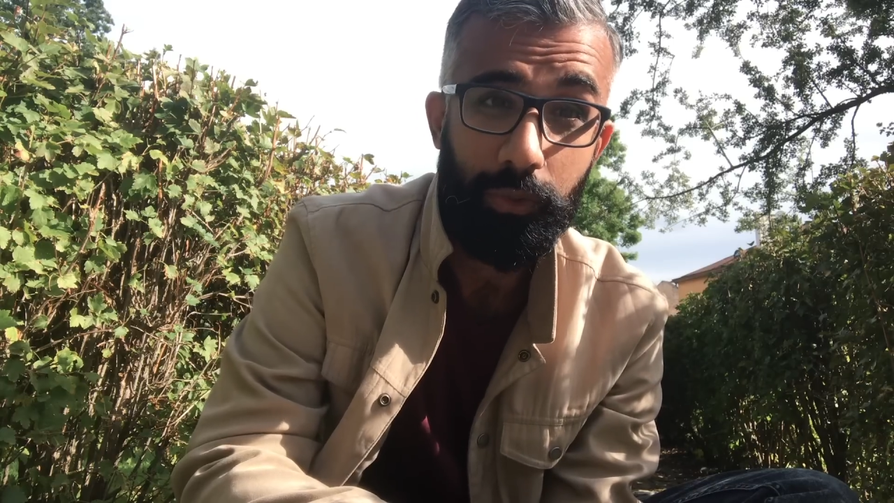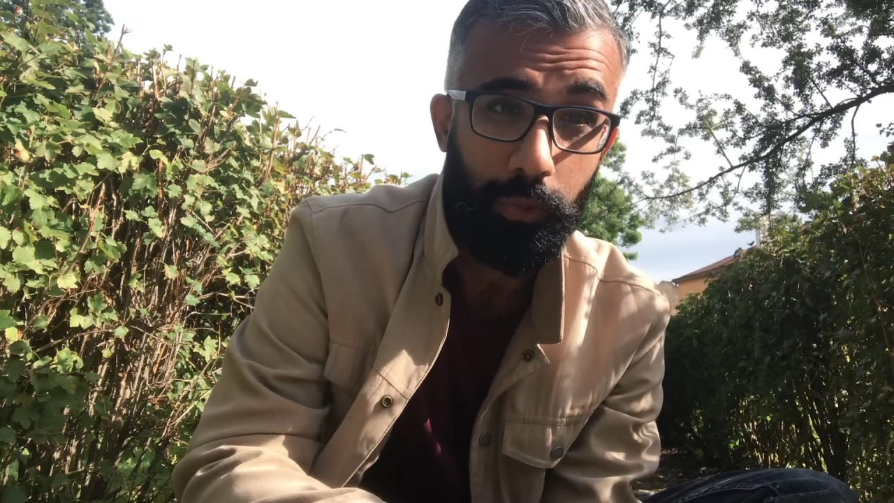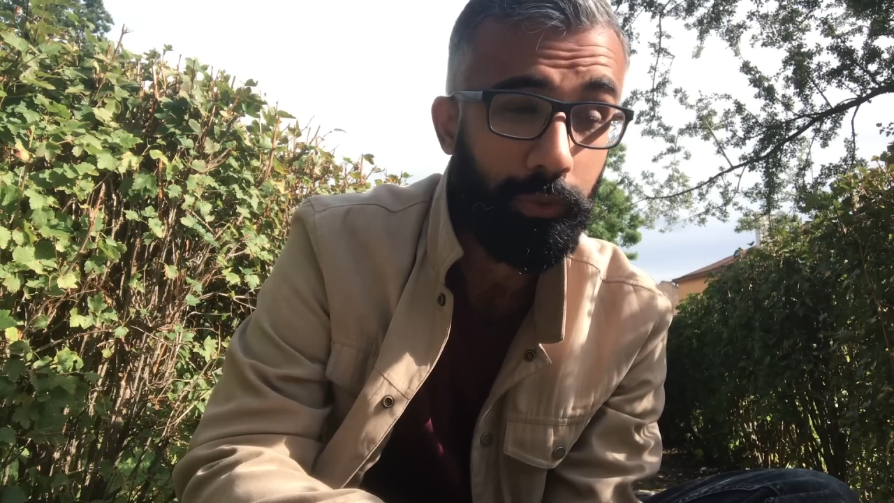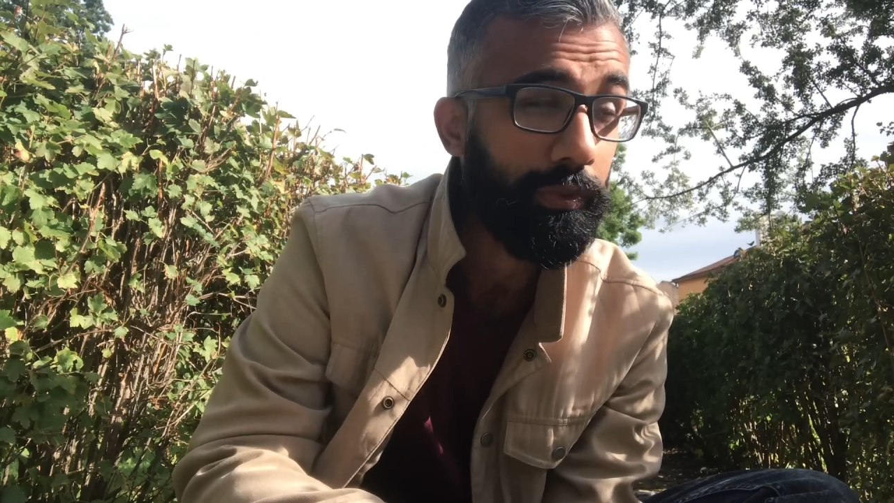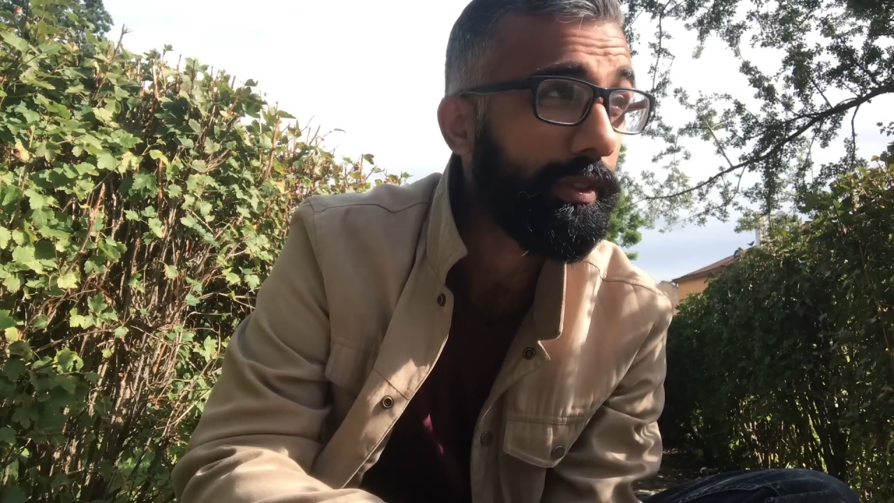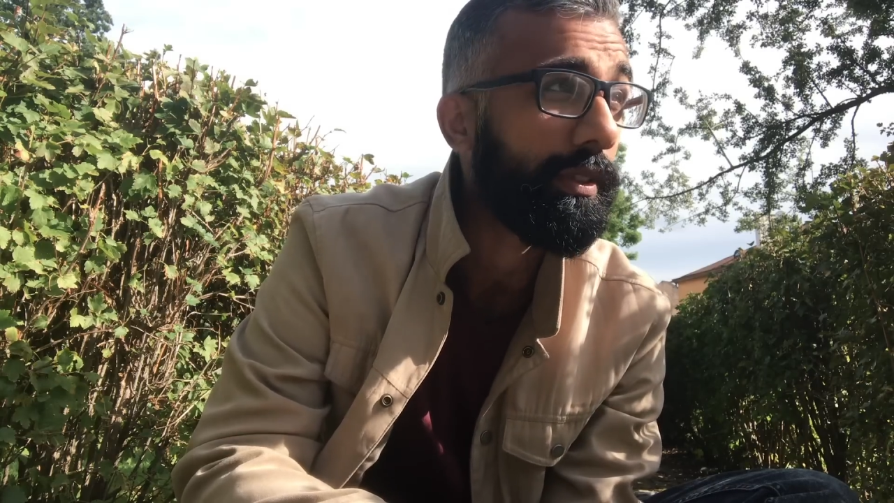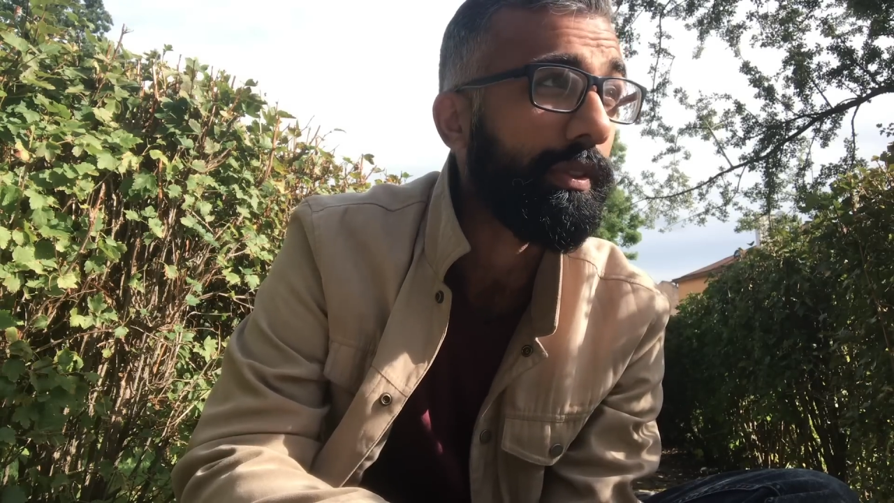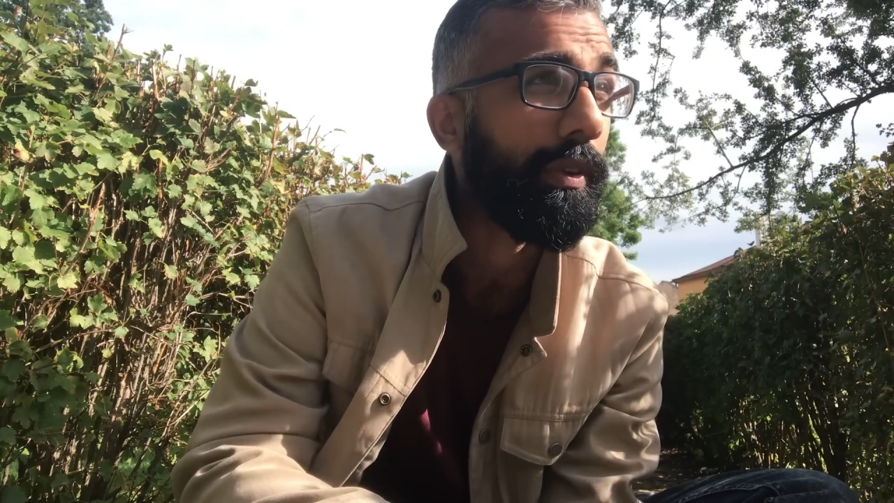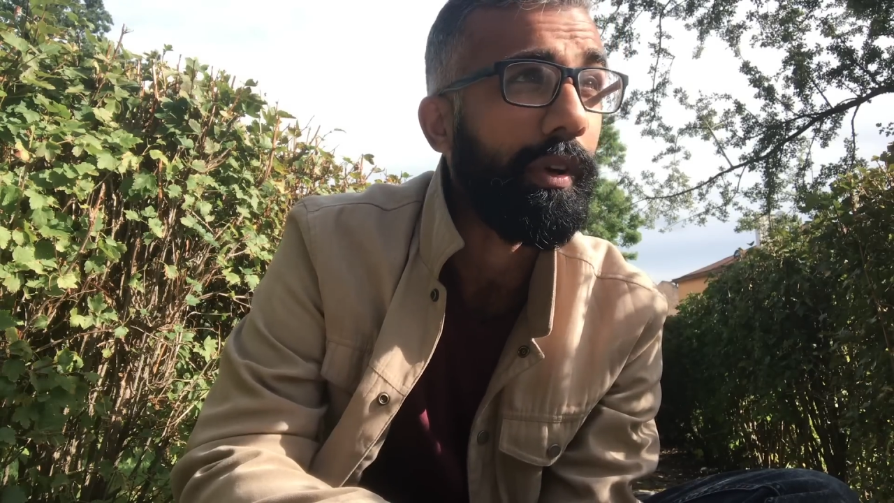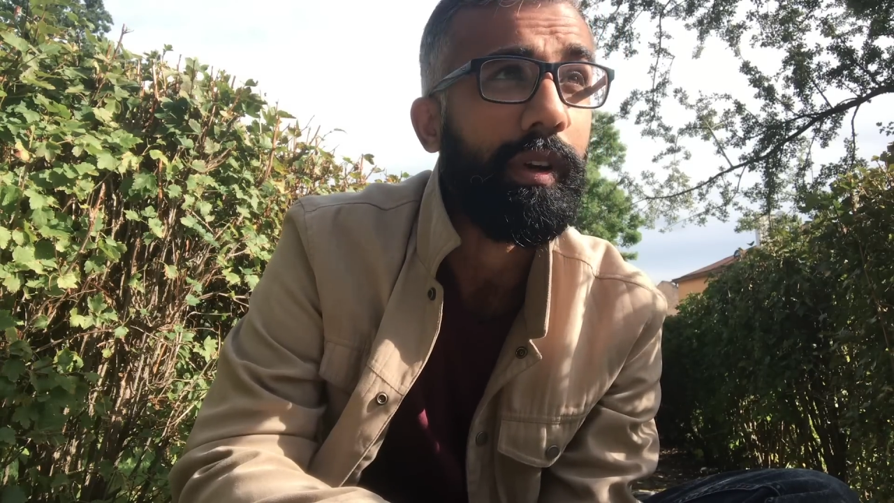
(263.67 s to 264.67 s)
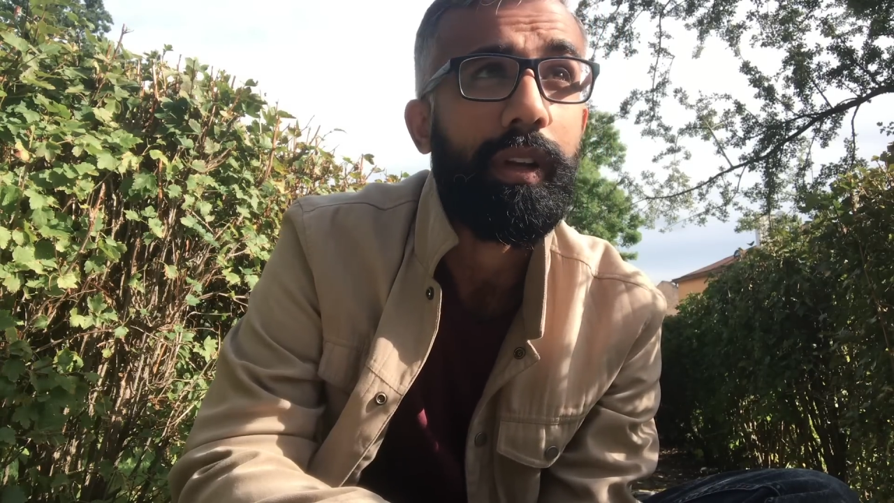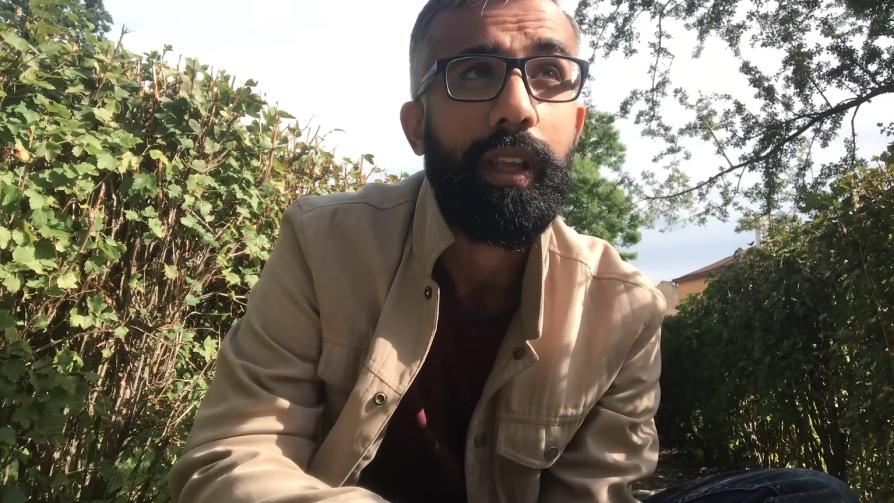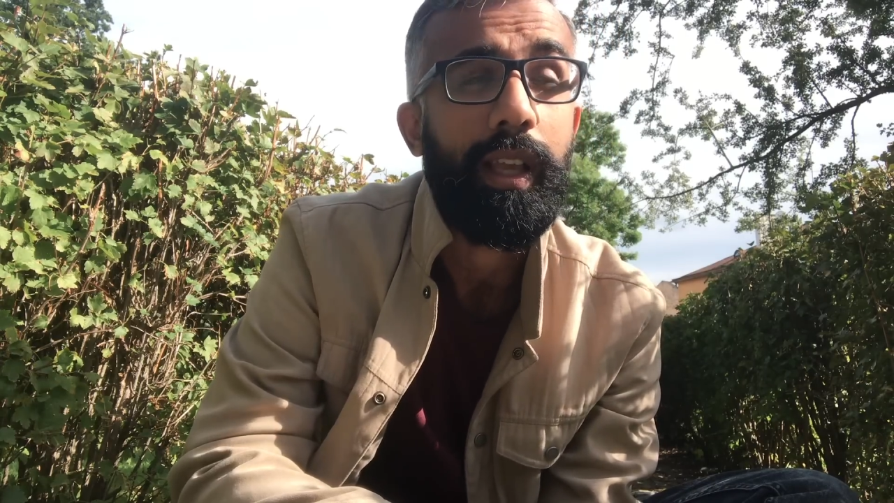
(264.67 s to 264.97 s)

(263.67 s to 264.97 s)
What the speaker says: ghosts or